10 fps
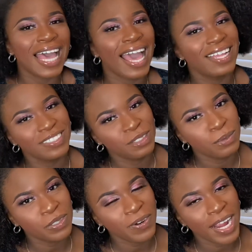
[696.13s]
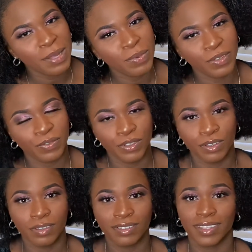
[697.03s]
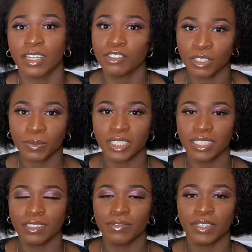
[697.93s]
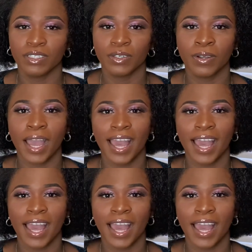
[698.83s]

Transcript: and subscribe if you enjoy watching this video,